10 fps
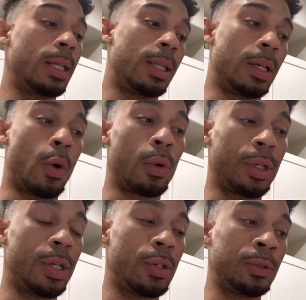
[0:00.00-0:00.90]
The
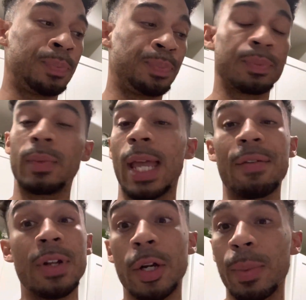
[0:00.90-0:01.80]
Oreo, they have
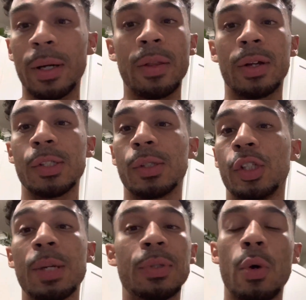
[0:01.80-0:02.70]
Nutter Butter, there's
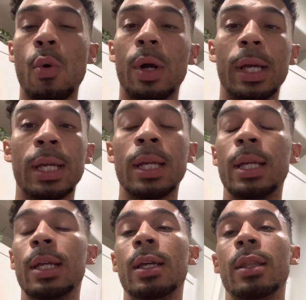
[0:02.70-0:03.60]
Chips Ahoy,
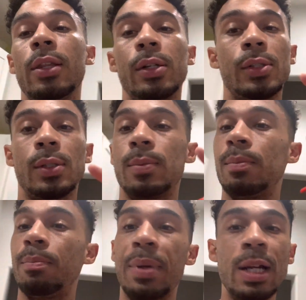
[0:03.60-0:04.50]
there's
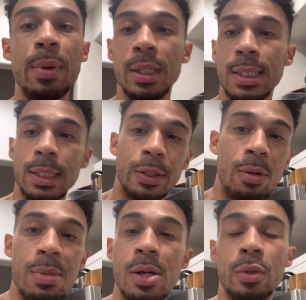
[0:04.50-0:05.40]
peanut butter cereal
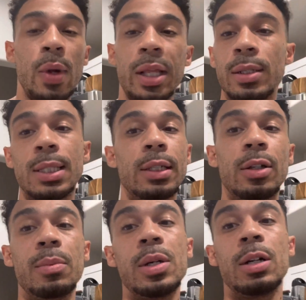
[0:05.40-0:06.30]
milk, regular
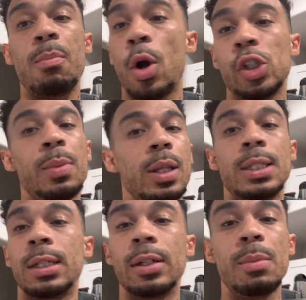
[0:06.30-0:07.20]
cereal milk, marshmallow
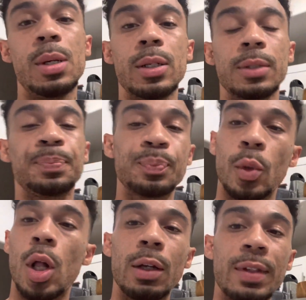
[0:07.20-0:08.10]
cereal milk,
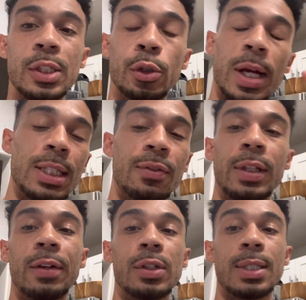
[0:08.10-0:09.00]
all of these crazy
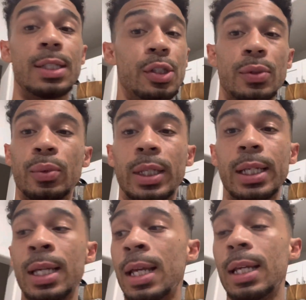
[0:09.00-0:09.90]
flavors that just
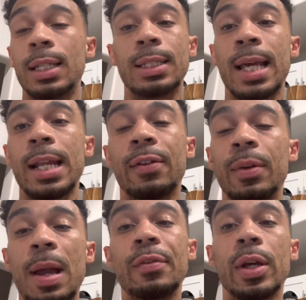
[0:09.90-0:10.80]
really stand out from
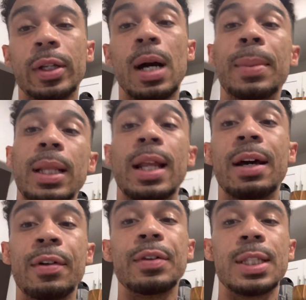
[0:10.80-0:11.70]
every other company that
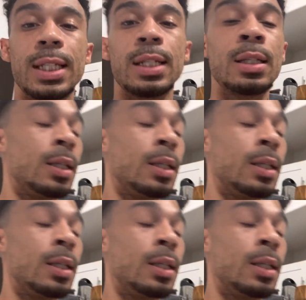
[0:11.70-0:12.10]
I've ever seen.